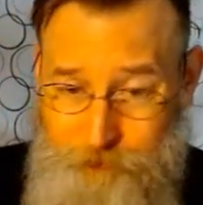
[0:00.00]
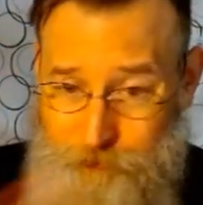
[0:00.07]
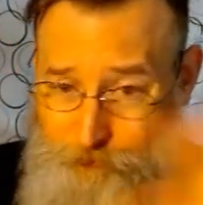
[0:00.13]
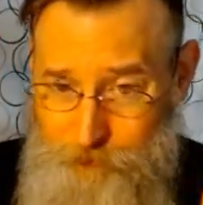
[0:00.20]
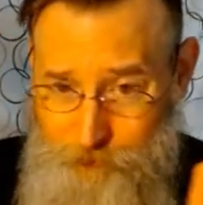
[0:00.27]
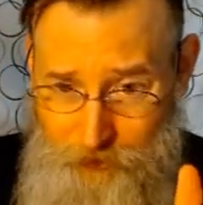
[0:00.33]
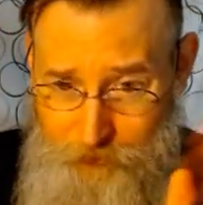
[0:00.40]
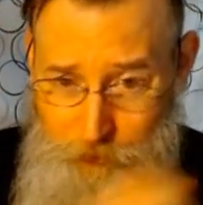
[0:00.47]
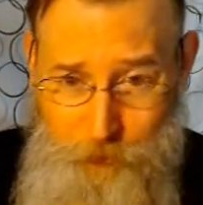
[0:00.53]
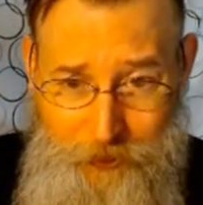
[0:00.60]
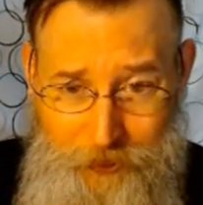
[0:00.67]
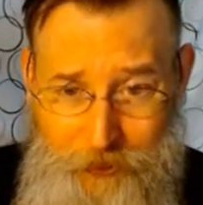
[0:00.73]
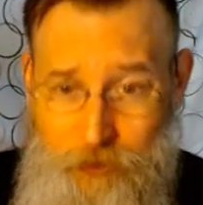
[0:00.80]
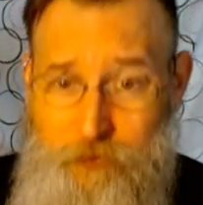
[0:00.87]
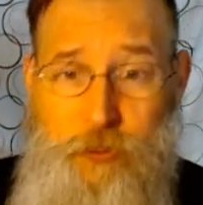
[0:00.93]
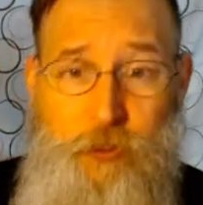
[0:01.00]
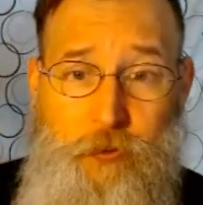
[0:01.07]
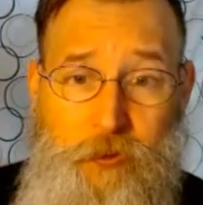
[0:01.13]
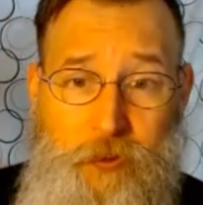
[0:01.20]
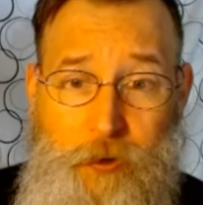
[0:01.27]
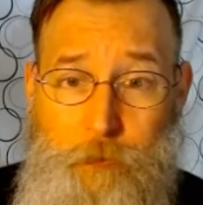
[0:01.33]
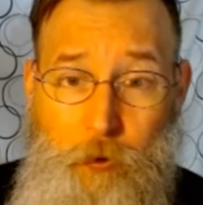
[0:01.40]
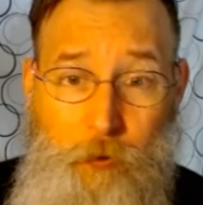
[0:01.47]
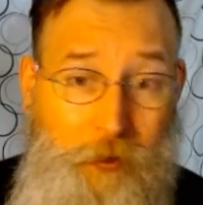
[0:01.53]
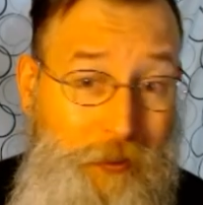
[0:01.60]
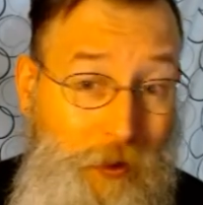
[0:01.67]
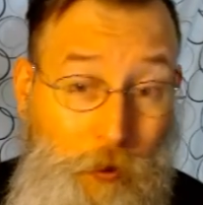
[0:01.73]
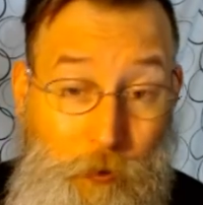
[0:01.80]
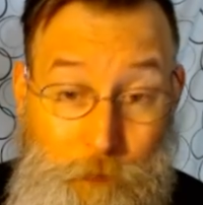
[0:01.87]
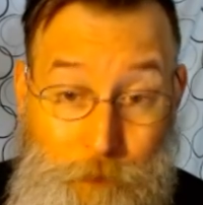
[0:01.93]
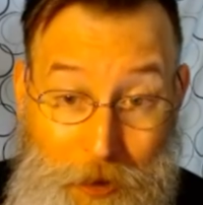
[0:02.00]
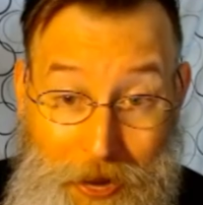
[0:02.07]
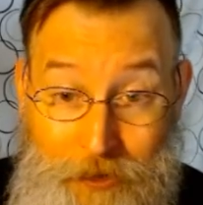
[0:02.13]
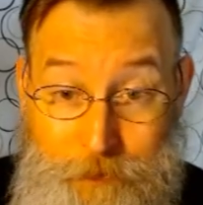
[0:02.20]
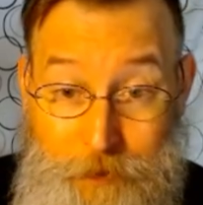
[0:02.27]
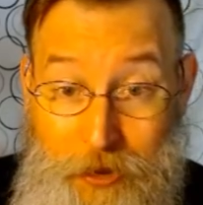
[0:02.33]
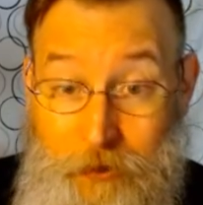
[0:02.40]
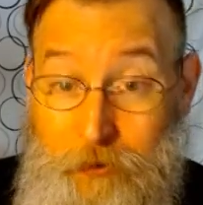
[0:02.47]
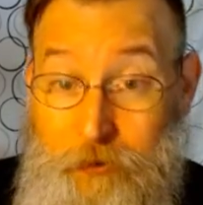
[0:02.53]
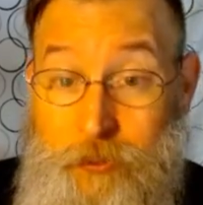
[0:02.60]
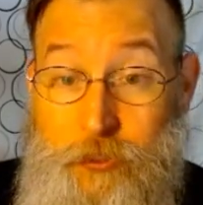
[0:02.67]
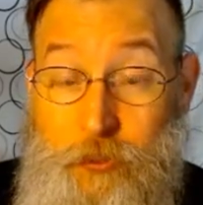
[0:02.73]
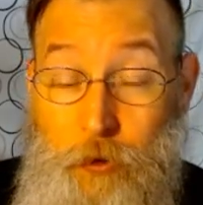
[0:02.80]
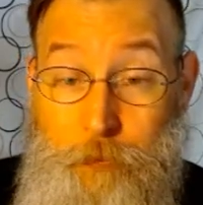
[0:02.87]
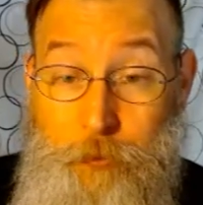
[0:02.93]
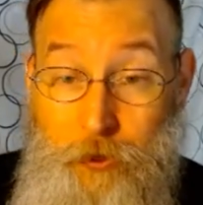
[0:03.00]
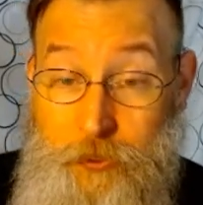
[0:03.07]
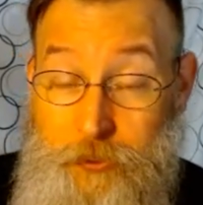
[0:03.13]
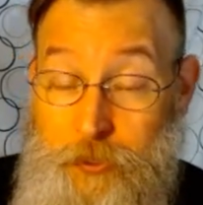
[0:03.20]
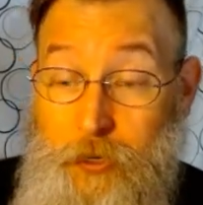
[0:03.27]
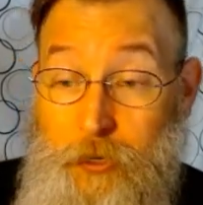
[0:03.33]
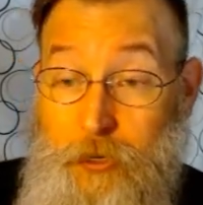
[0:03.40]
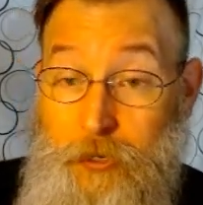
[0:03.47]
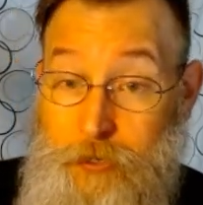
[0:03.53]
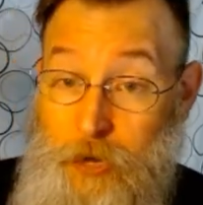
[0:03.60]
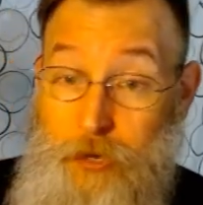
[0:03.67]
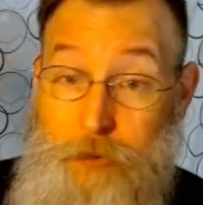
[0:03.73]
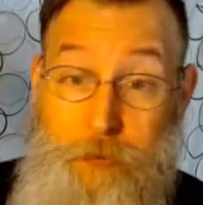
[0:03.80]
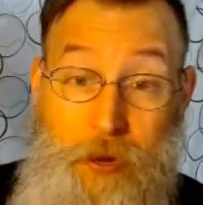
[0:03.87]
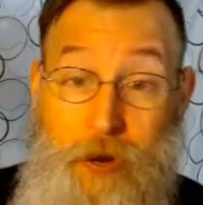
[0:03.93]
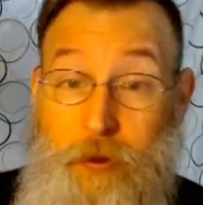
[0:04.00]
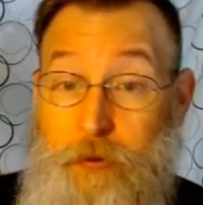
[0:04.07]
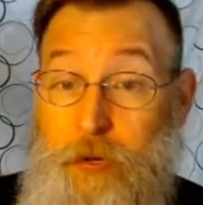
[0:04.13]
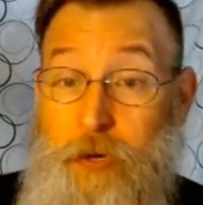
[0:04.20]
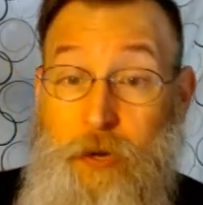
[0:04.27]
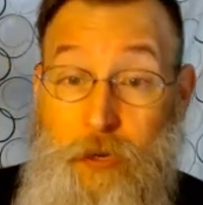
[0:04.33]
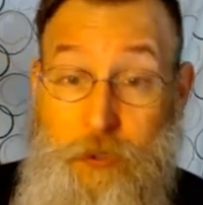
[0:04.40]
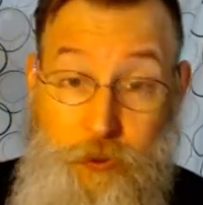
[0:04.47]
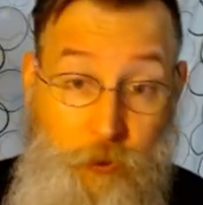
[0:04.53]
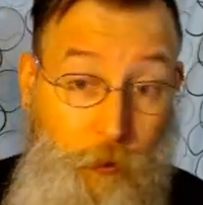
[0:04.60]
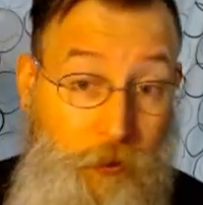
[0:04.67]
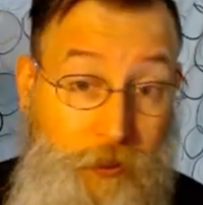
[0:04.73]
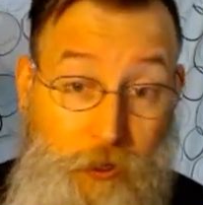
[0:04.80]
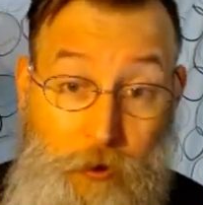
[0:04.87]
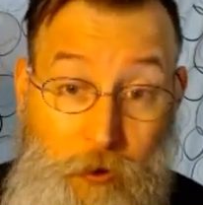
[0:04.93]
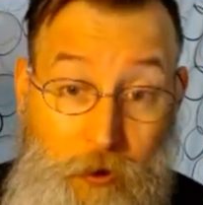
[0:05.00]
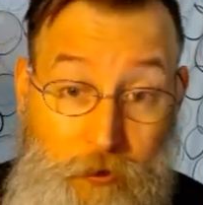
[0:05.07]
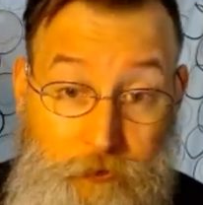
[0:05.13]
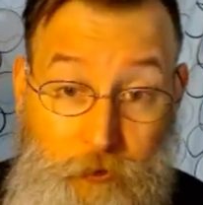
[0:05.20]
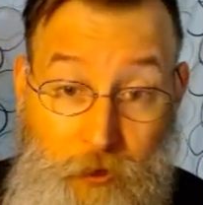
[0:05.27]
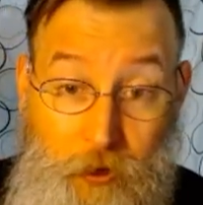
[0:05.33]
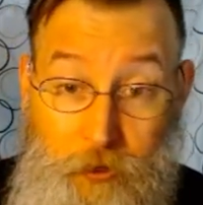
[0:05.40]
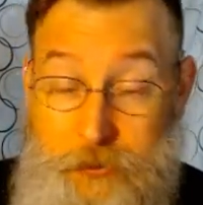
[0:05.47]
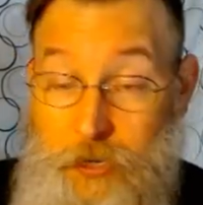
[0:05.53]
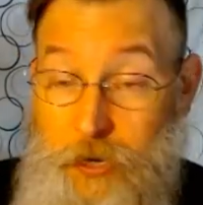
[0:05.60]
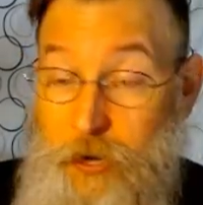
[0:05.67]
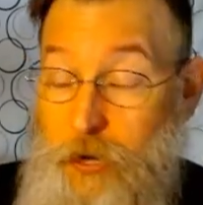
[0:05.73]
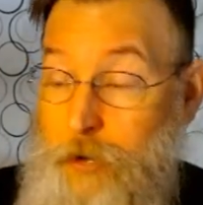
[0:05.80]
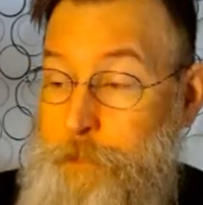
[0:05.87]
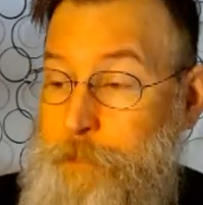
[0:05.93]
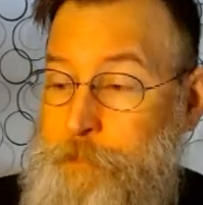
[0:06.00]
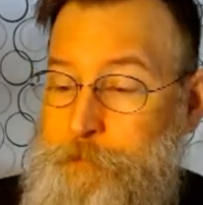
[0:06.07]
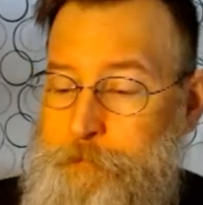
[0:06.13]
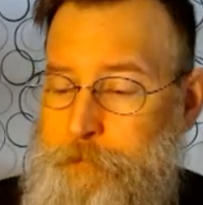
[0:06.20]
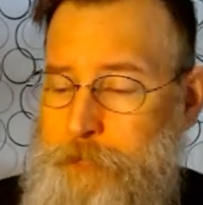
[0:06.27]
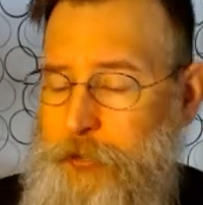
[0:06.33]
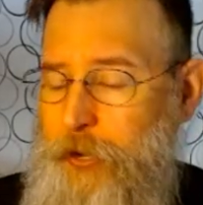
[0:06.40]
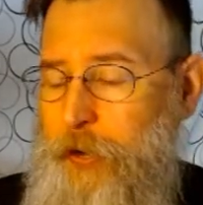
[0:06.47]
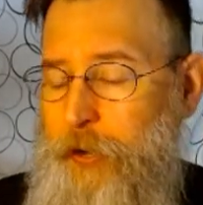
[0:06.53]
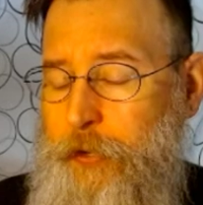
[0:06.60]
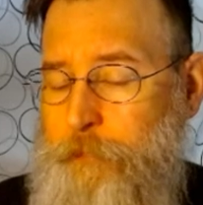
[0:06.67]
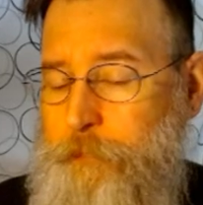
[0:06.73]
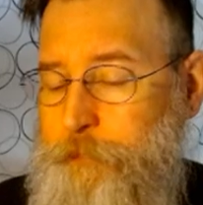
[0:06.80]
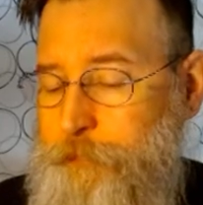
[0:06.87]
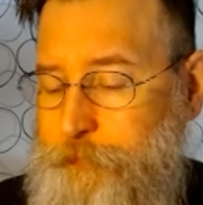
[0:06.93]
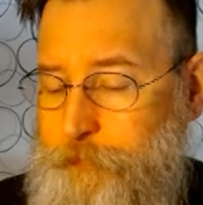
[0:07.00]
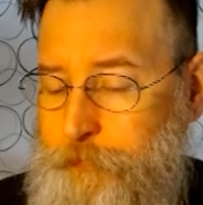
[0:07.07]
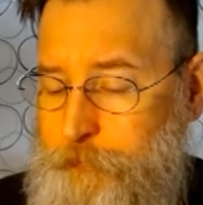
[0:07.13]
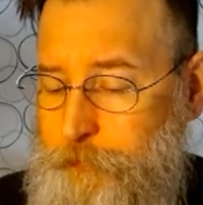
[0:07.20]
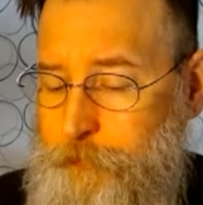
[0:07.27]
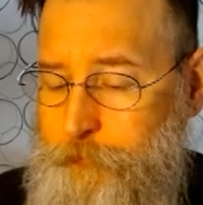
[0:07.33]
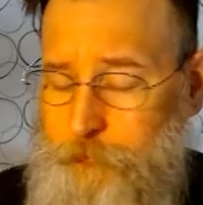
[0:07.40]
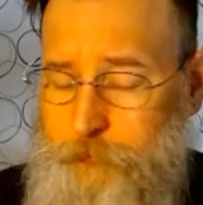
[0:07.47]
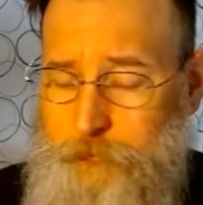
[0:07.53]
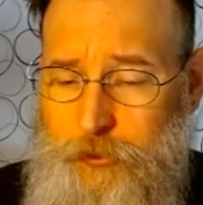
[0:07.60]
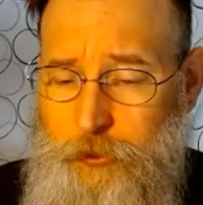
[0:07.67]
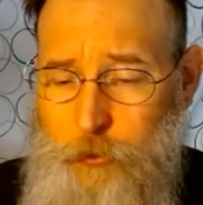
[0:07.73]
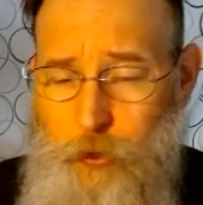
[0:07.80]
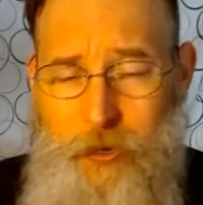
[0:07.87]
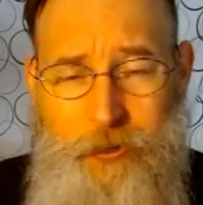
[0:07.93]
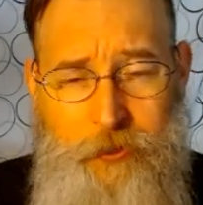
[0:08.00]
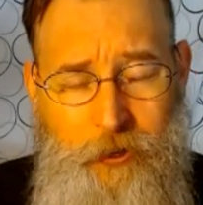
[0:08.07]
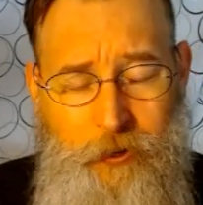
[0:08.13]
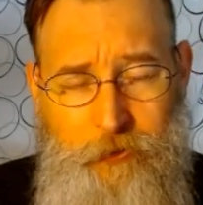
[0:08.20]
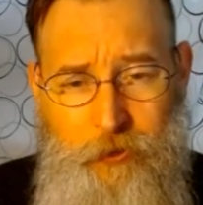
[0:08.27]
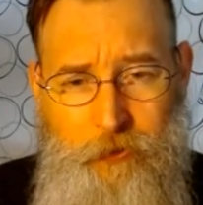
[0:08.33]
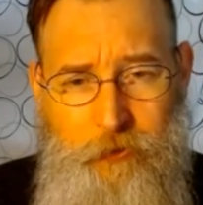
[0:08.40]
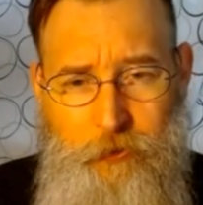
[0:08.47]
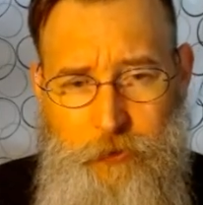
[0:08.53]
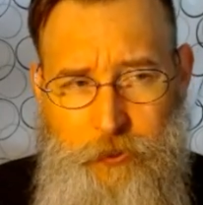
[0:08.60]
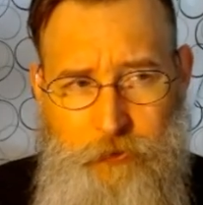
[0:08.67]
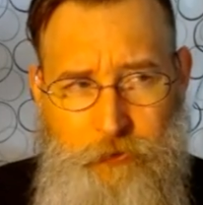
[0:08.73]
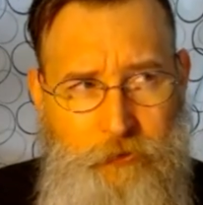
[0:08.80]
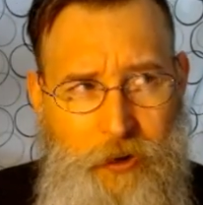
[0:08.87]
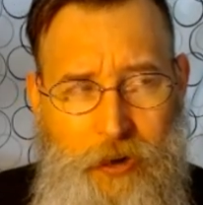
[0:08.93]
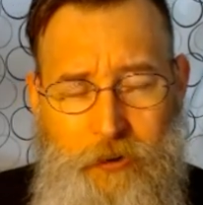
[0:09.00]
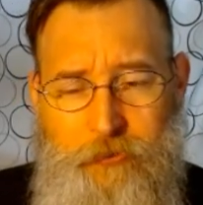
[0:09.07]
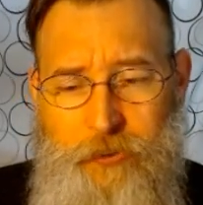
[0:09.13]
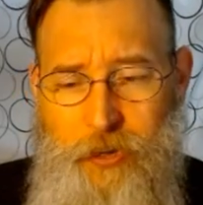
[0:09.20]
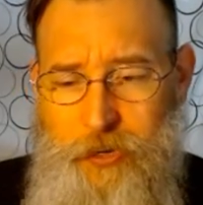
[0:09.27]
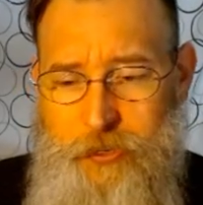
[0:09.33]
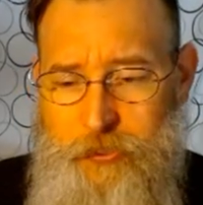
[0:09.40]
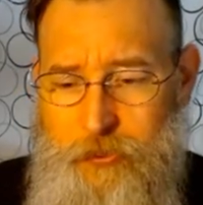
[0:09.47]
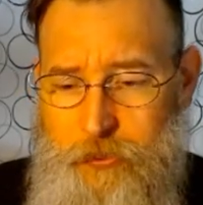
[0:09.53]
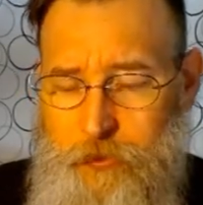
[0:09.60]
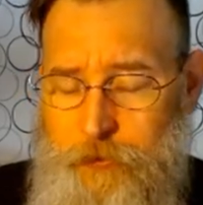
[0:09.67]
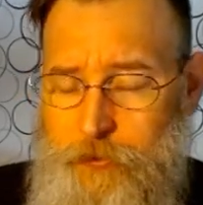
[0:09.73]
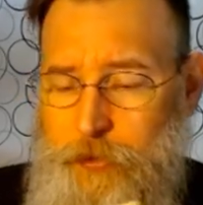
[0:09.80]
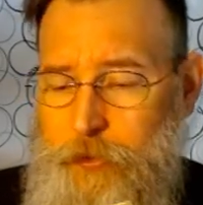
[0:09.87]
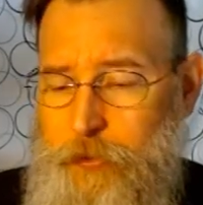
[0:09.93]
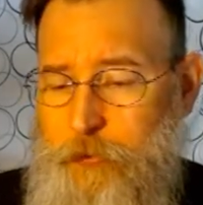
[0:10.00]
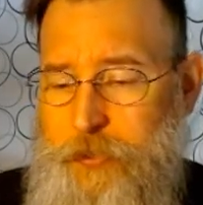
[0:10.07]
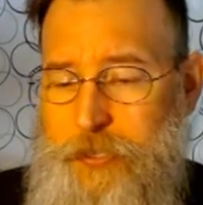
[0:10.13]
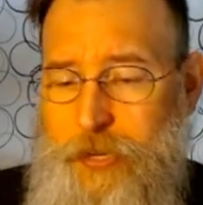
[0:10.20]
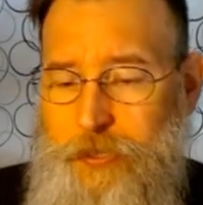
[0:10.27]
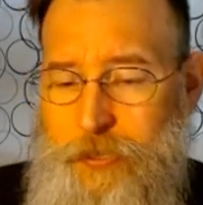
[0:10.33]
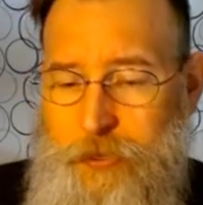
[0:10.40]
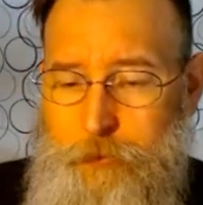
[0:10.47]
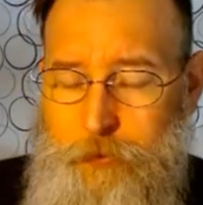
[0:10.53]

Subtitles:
if you read interviews with him or his own back matter and his own books talking about how a story's going to go on for a long time, trying to think of it's a Fireflies, was that the name?